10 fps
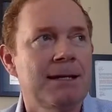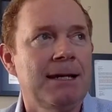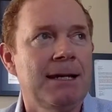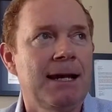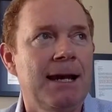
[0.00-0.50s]

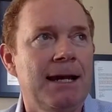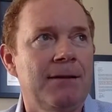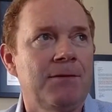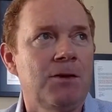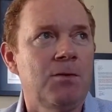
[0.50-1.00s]

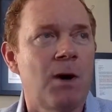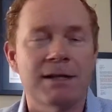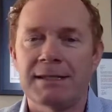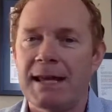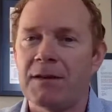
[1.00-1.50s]
if you
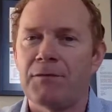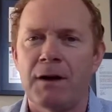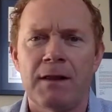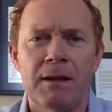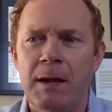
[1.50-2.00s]
want to stay in
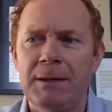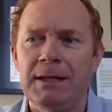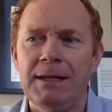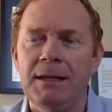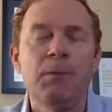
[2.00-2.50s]
front of them,
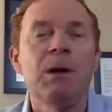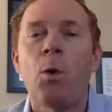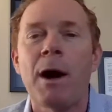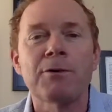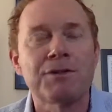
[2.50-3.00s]
it
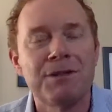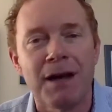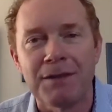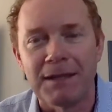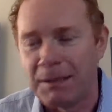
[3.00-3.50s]
requires
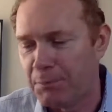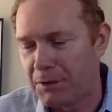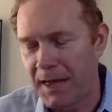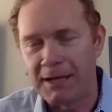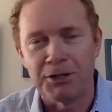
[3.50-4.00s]
nothing to
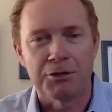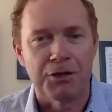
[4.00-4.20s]
put that in your